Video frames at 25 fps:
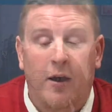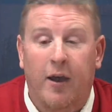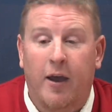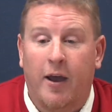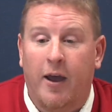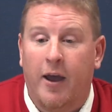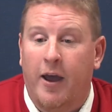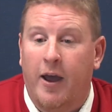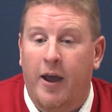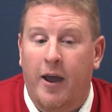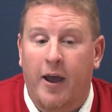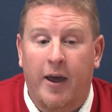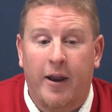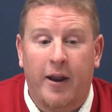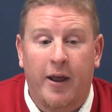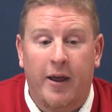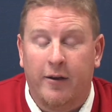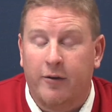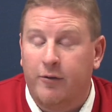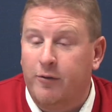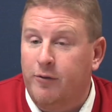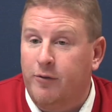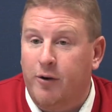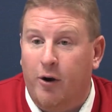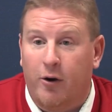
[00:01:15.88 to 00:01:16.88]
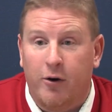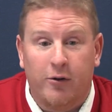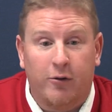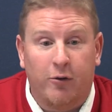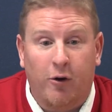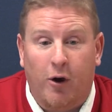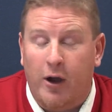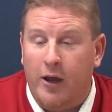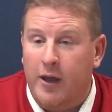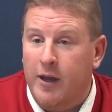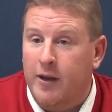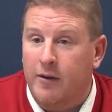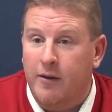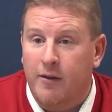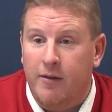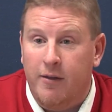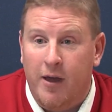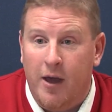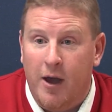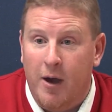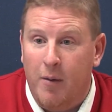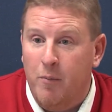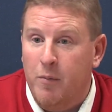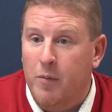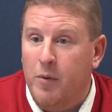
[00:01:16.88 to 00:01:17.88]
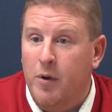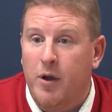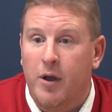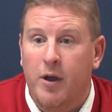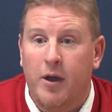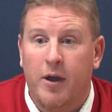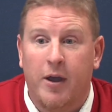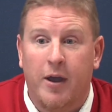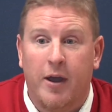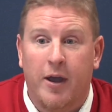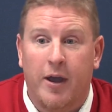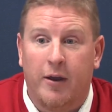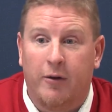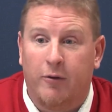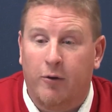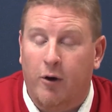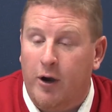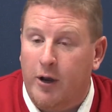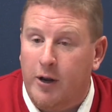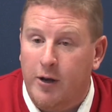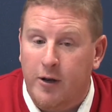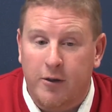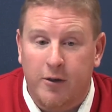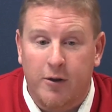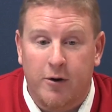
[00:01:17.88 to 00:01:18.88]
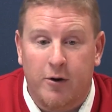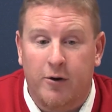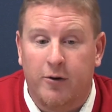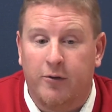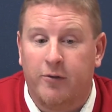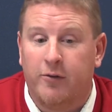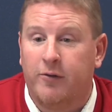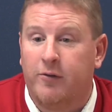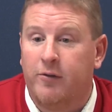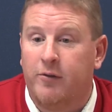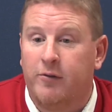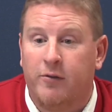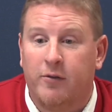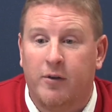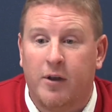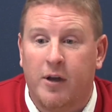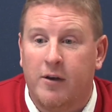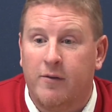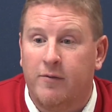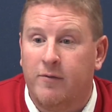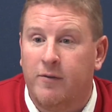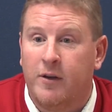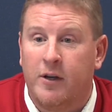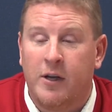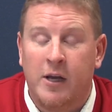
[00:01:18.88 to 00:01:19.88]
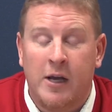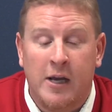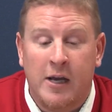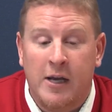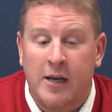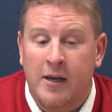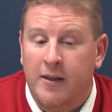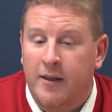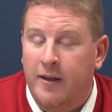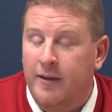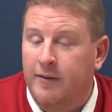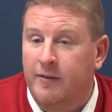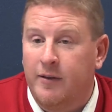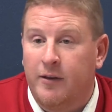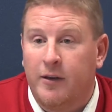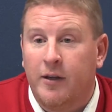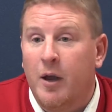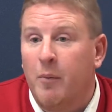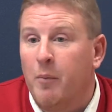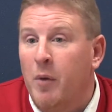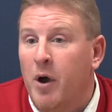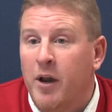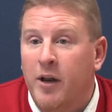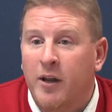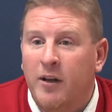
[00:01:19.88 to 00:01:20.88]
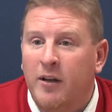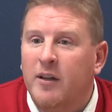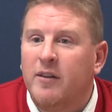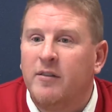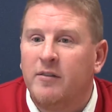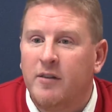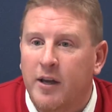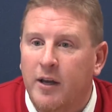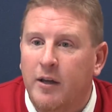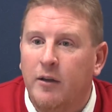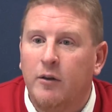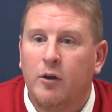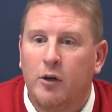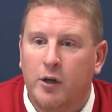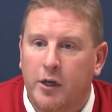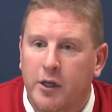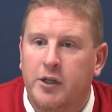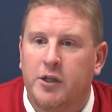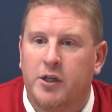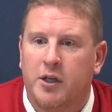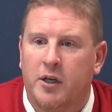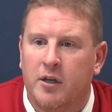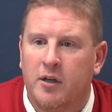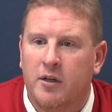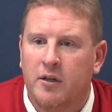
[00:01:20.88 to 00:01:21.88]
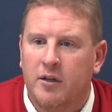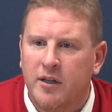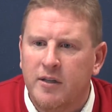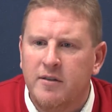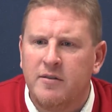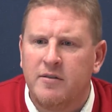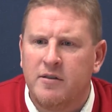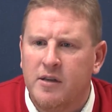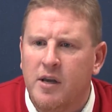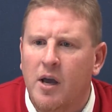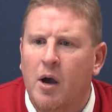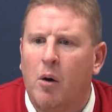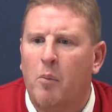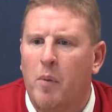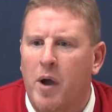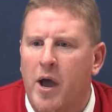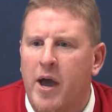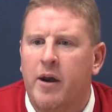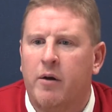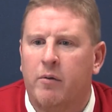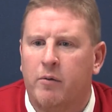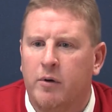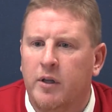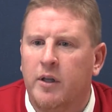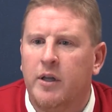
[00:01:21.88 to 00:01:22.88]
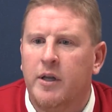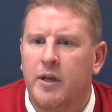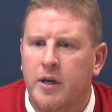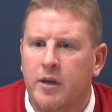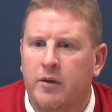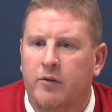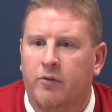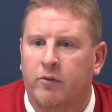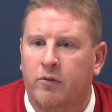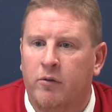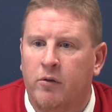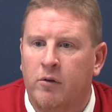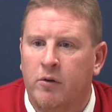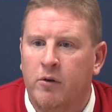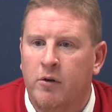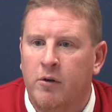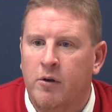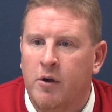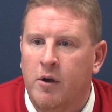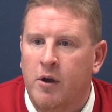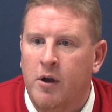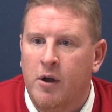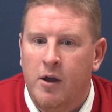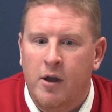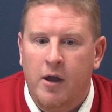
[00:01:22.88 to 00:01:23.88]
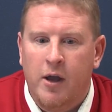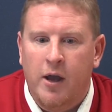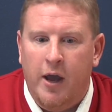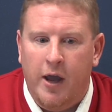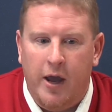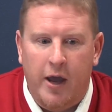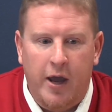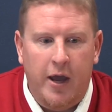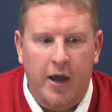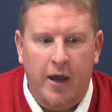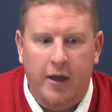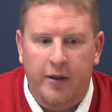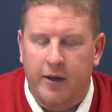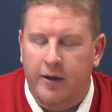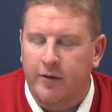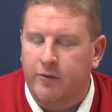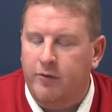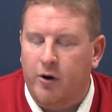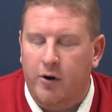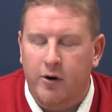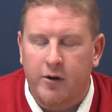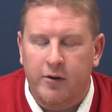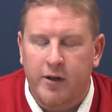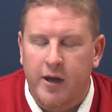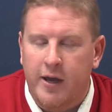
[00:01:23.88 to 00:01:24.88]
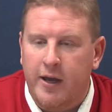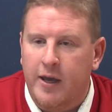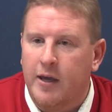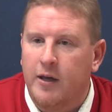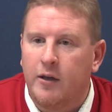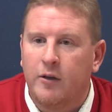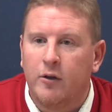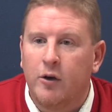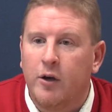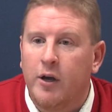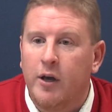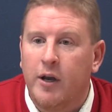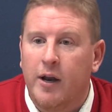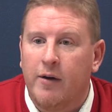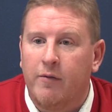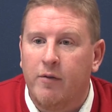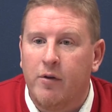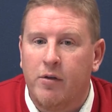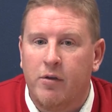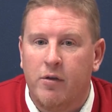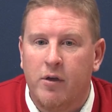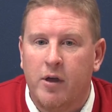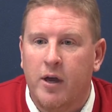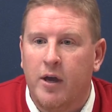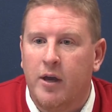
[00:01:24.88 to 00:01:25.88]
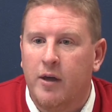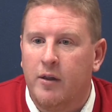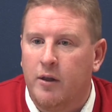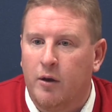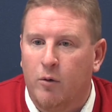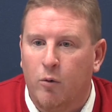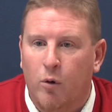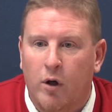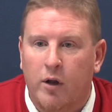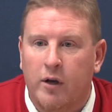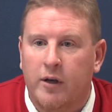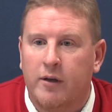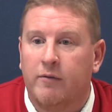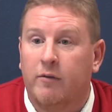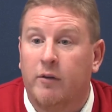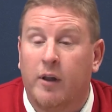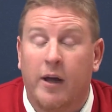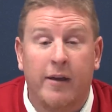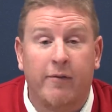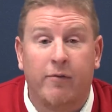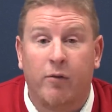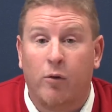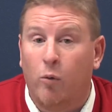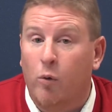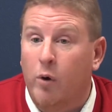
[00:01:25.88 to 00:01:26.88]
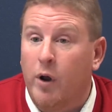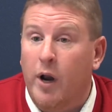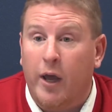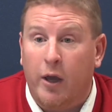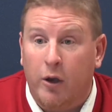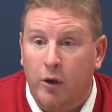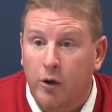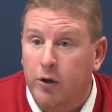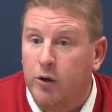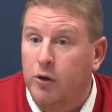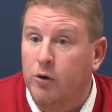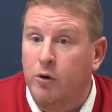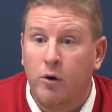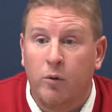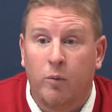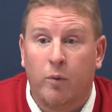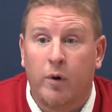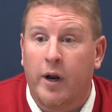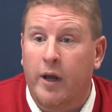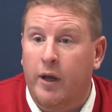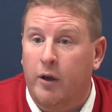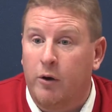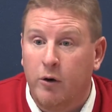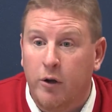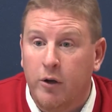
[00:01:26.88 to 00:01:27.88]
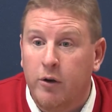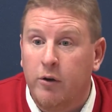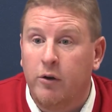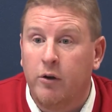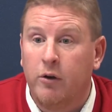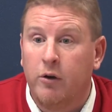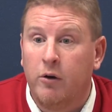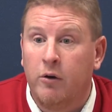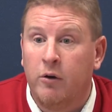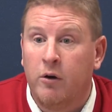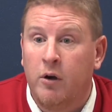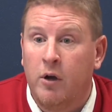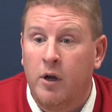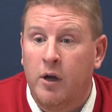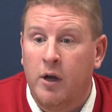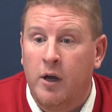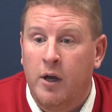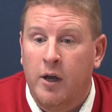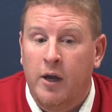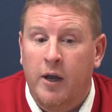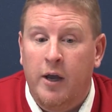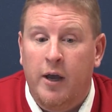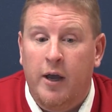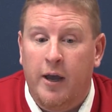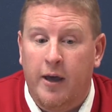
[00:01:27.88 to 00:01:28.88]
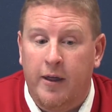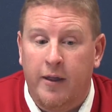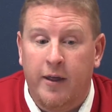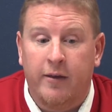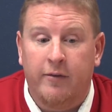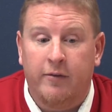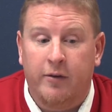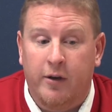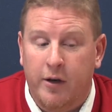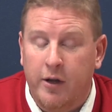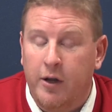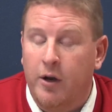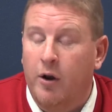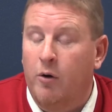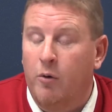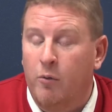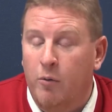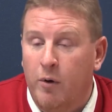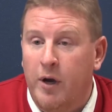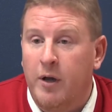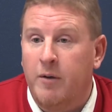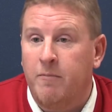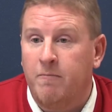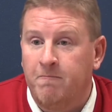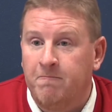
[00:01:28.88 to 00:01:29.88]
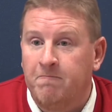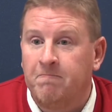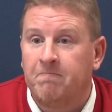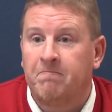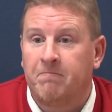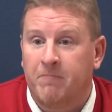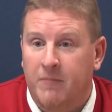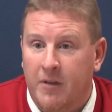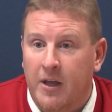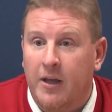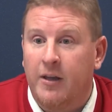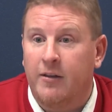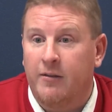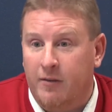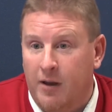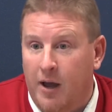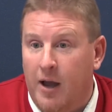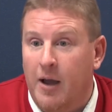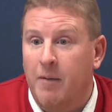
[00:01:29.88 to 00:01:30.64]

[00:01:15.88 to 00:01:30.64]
and had started talking to them and talking to the nurses and stuff, and they said, come on in, let's take a look at you. Let's see how bad it really is. And they started taking a look at everything and the quality of life and what I could do and what I couldn't do. And they said, you know what, it's